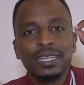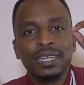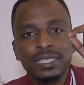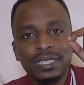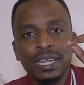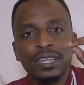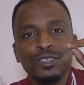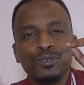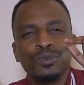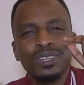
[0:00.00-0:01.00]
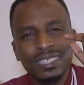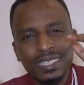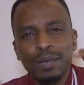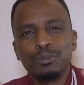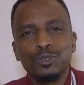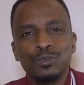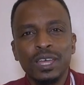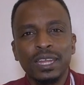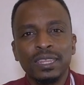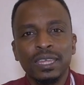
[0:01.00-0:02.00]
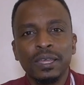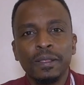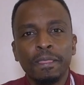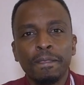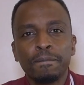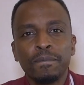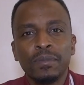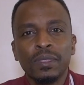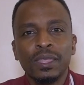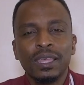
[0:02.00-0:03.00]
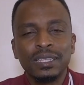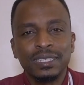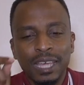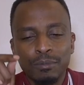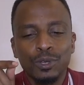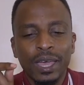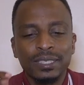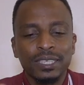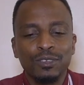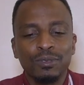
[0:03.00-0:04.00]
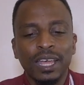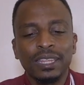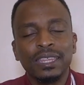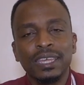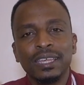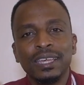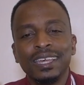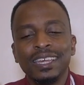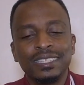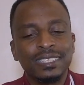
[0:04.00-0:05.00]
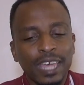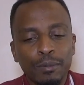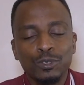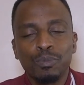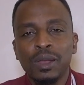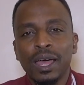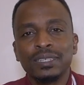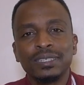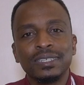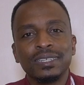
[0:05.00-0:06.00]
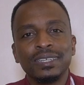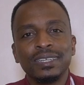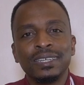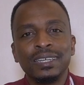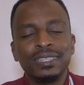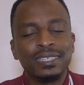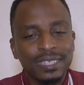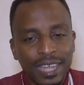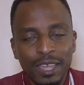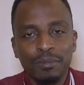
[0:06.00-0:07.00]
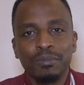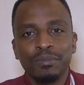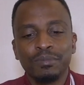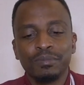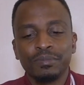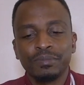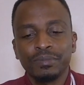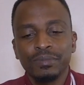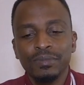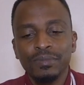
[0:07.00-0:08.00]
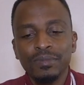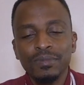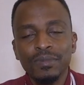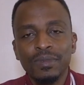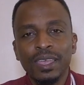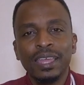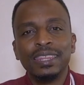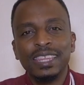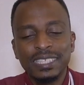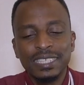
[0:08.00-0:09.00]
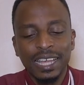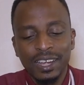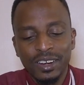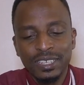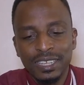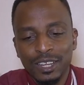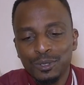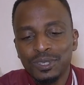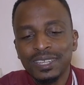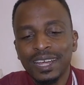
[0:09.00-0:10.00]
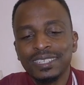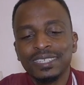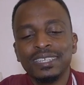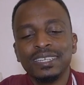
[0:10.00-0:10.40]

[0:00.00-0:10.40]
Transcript: And He's telling you, it's time to do that thing. It's time to execute that thing. It's time to plant. It's time and this is a great year to start.